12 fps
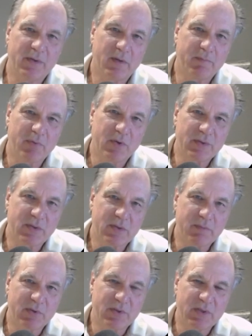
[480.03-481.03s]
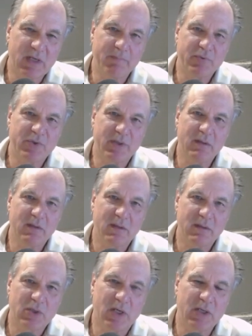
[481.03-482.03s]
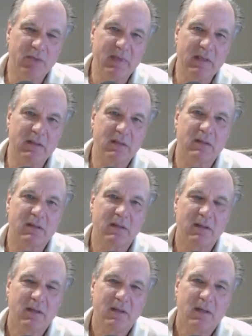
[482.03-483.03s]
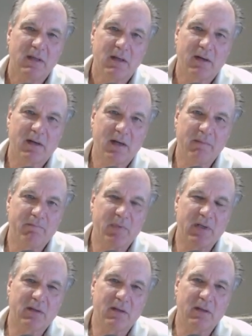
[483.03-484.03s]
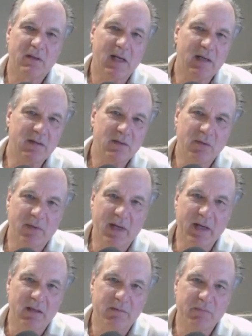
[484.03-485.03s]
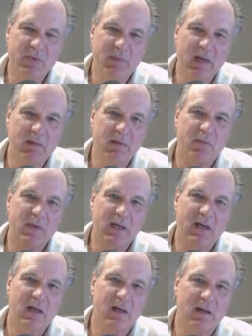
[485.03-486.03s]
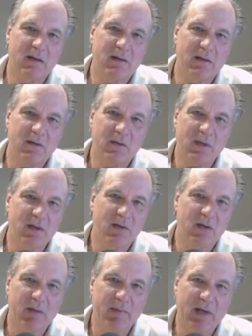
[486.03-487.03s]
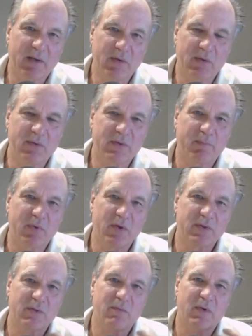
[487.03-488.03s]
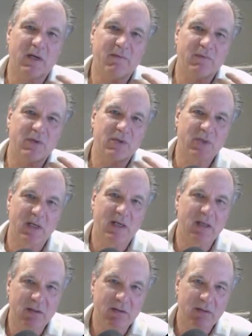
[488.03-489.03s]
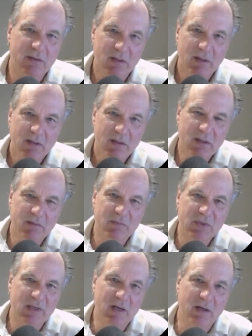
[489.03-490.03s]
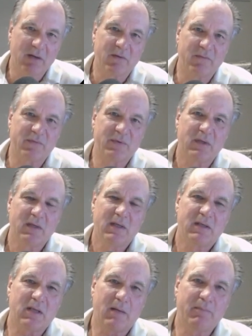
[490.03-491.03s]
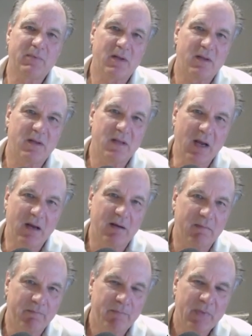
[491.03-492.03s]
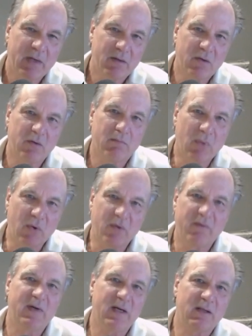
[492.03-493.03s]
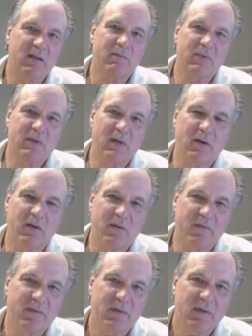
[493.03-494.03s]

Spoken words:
person's perception, his judgment. Okay, but the last 2 items, maybe we can't do anything about those. A person would have to change themselves. It's up to them to motivate themselves